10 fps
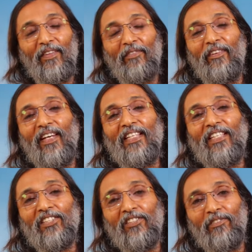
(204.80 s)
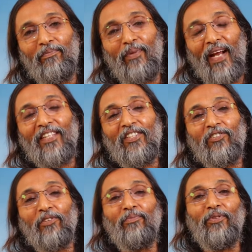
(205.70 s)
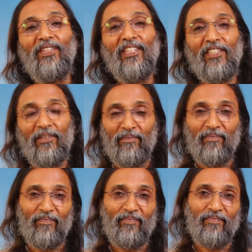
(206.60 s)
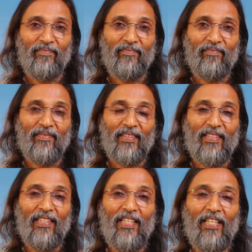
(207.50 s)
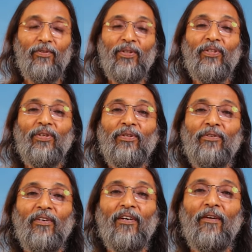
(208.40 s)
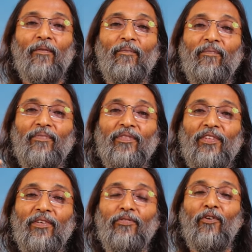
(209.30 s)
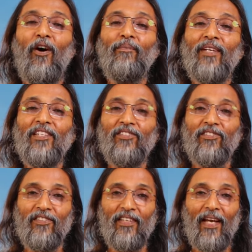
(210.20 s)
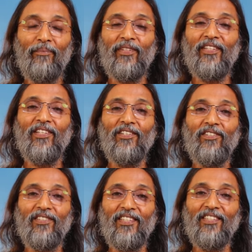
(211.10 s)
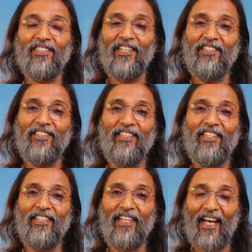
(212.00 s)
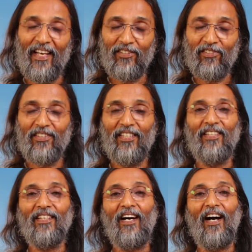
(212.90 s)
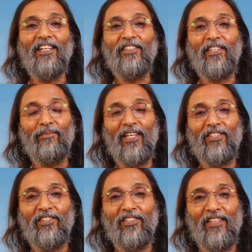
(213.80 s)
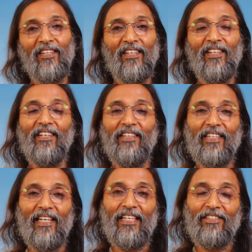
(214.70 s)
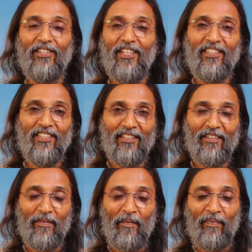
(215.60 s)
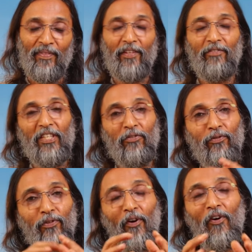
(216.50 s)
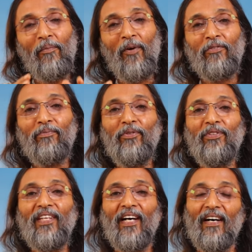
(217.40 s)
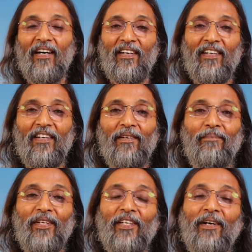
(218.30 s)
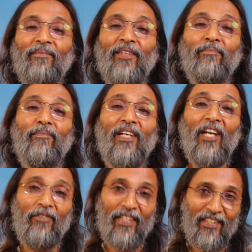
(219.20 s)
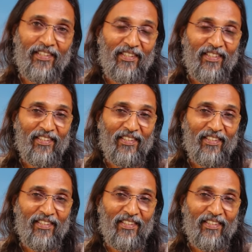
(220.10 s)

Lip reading: the various branches of Buddhism, even though the formless emptiness is considered as the ultimate realization, the very form of Buddha become the beloved,